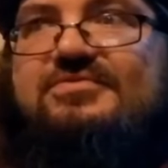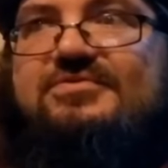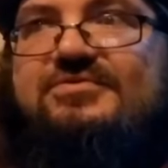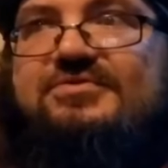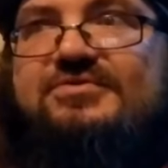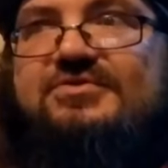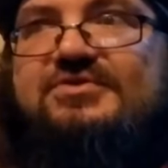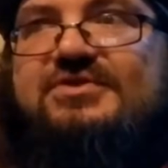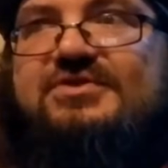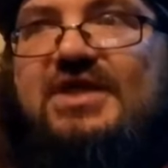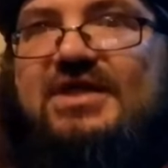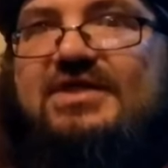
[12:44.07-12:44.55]

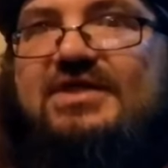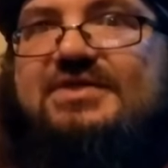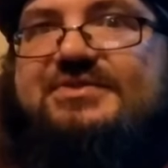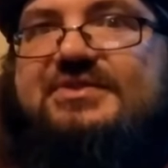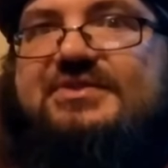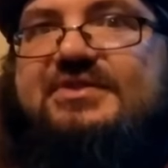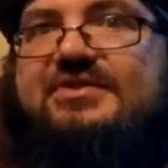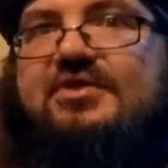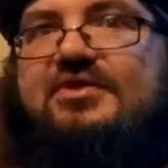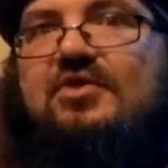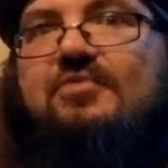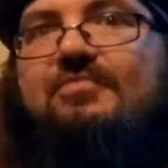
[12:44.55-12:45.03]
your day is
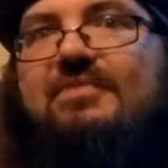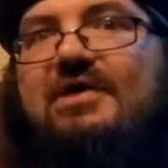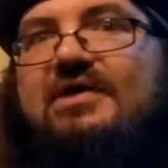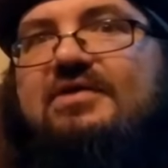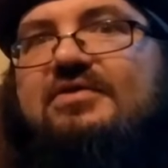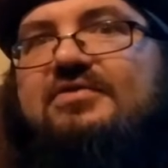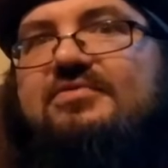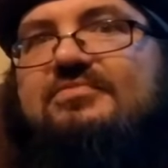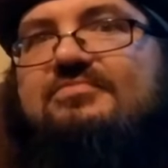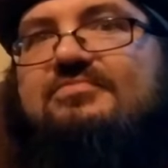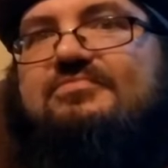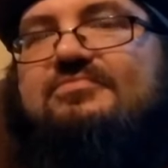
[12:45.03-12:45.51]
going to go
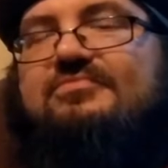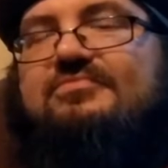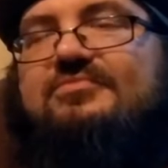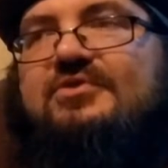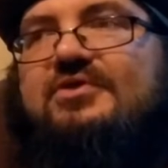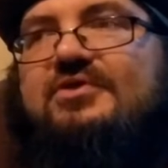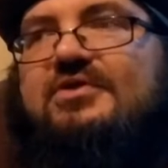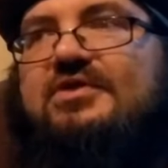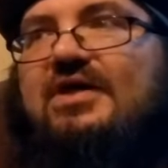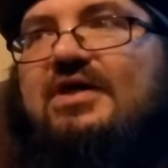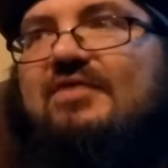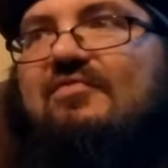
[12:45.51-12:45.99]
better.
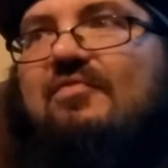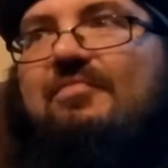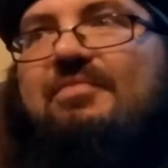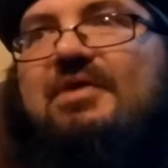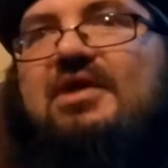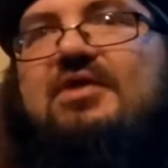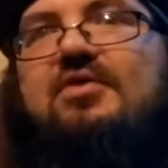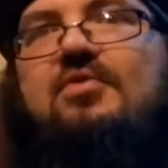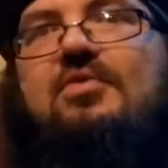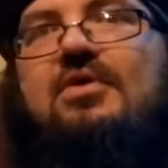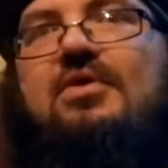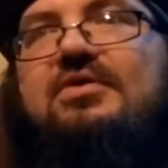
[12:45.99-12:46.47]
You're going to have a
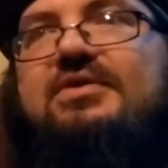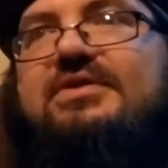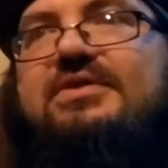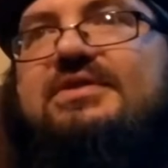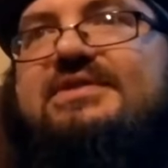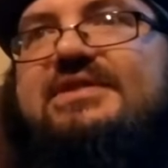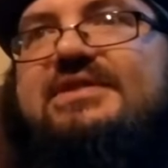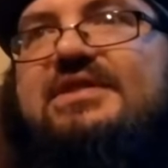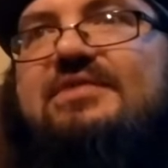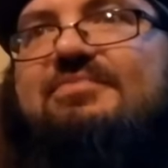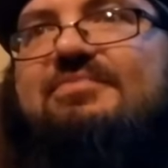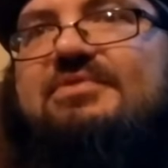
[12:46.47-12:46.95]
better quality of
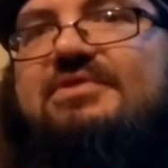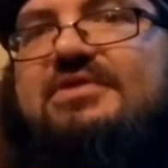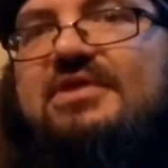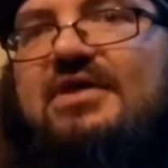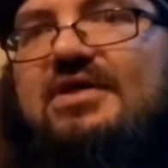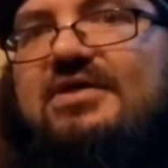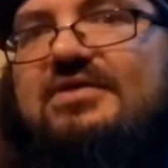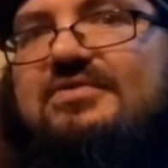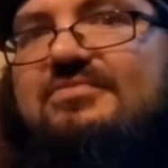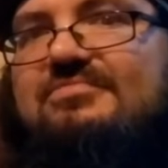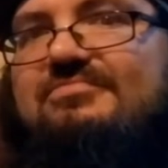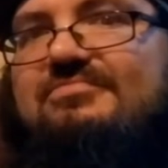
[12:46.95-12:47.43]
sleep at
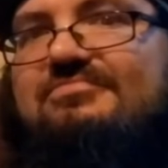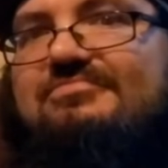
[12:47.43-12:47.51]
night.